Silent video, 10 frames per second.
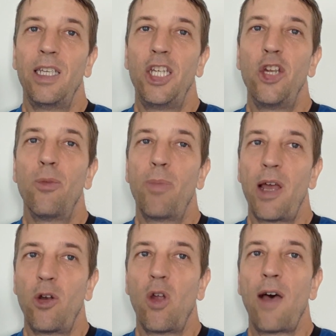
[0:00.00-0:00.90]
you're
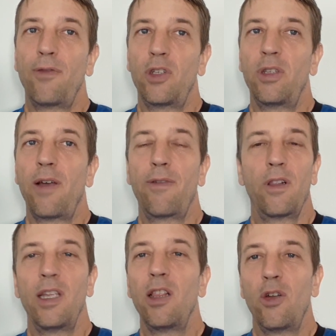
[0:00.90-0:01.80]
better off to
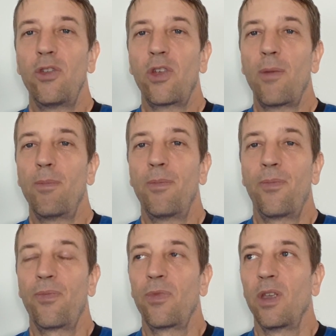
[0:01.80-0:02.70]
definitely learn some.
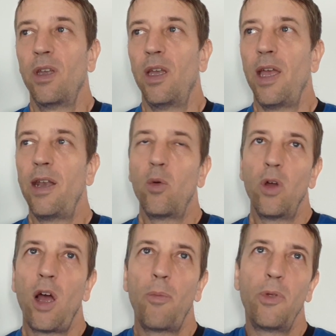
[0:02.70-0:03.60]
And it
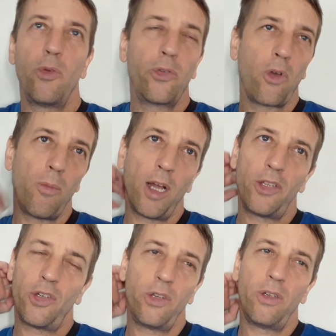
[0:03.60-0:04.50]
help you so
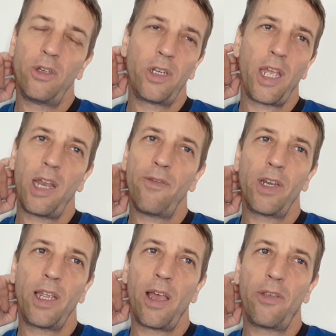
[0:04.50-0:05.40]
much, you can't
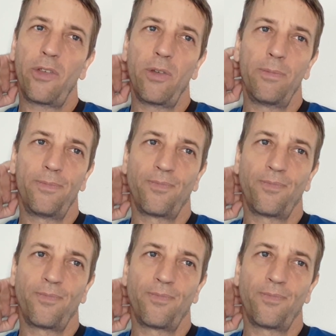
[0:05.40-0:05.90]
even guess.